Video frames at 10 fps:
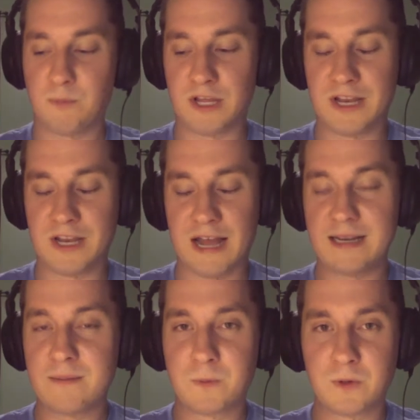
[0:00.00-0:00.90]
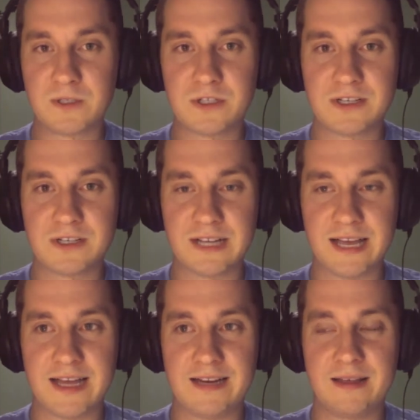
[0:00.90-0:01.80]
But I didn't pull the trigger
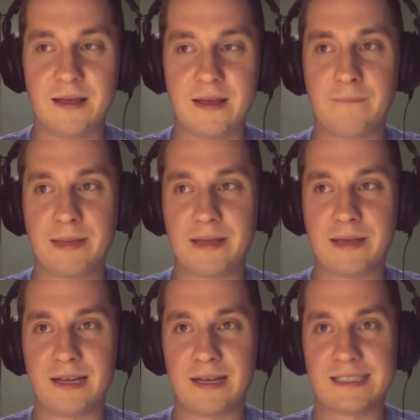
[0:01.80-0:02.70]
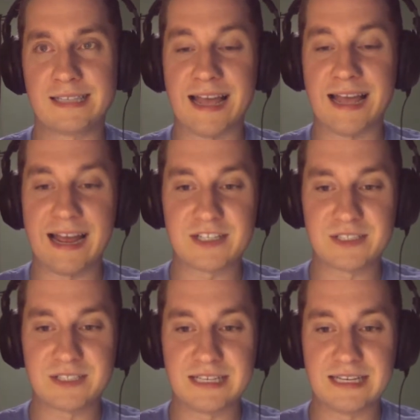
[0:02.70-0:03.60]
yet because I
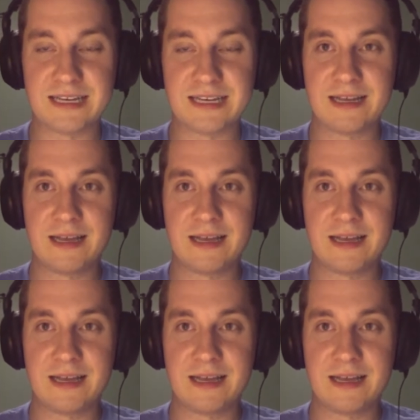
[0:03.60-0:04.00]
actually